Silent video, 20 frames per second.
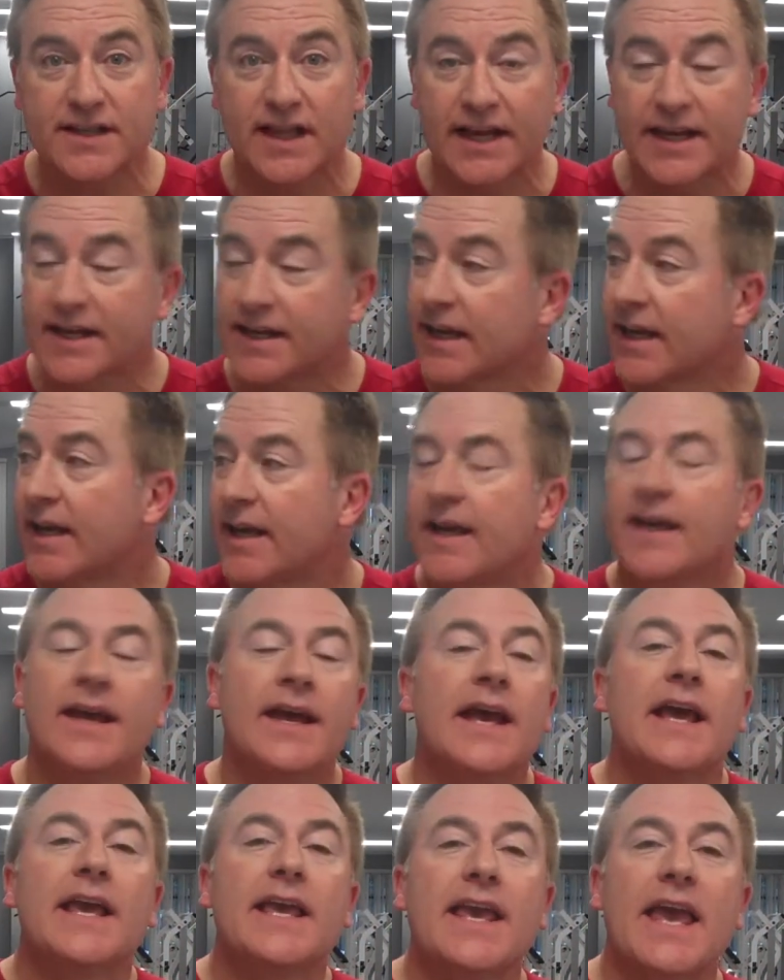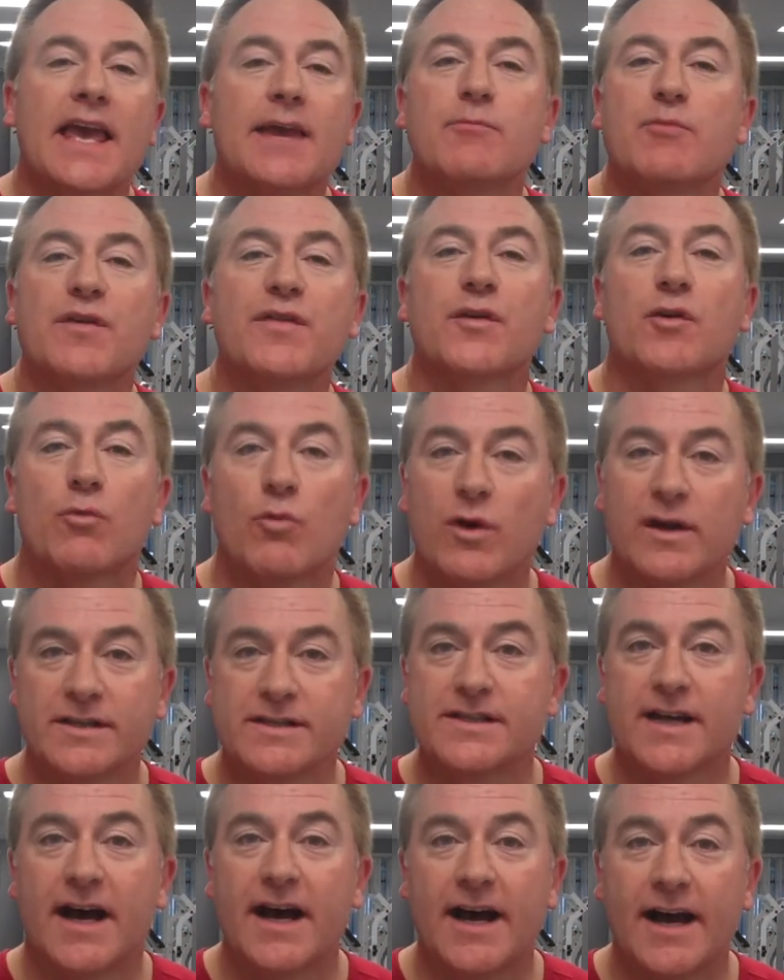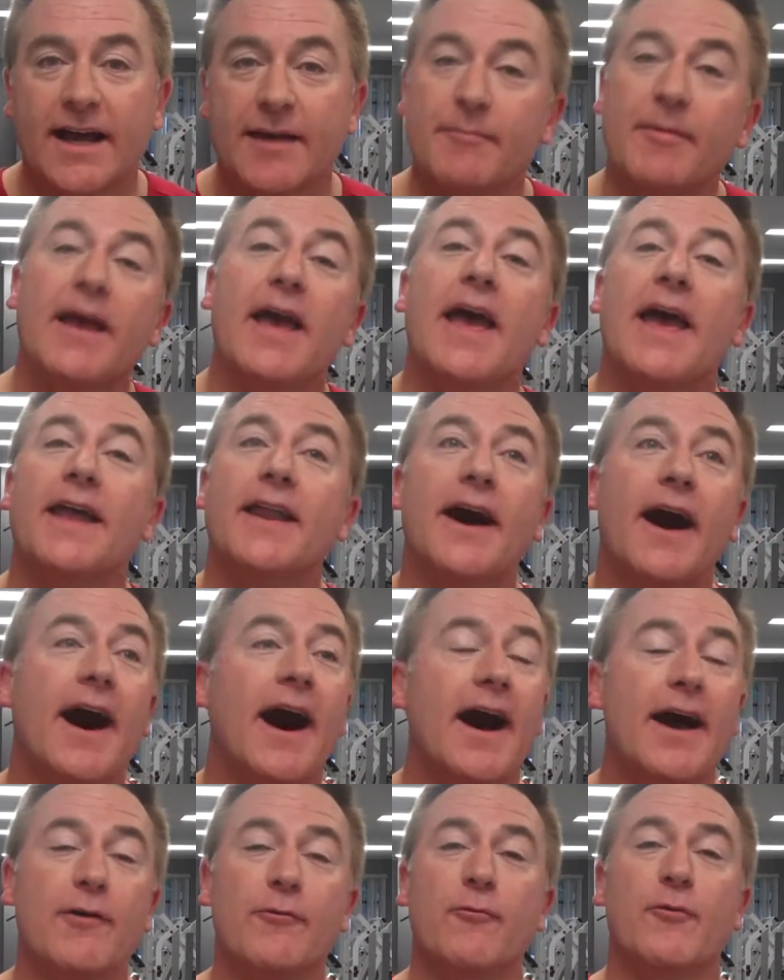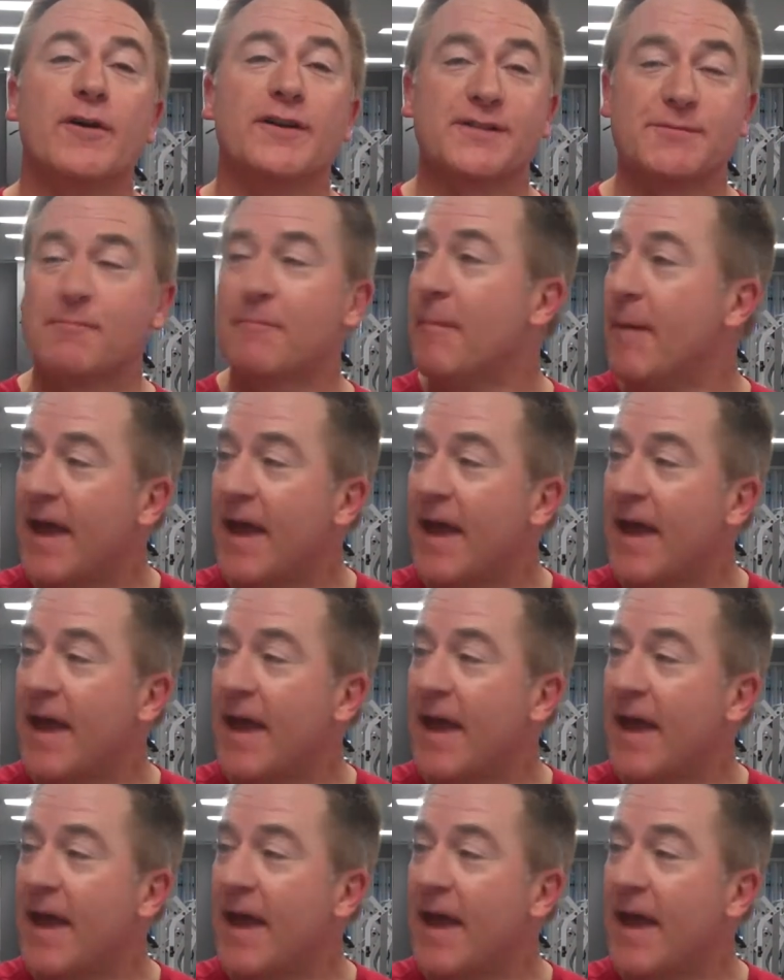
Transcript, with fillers: Like, came with her one time, and I was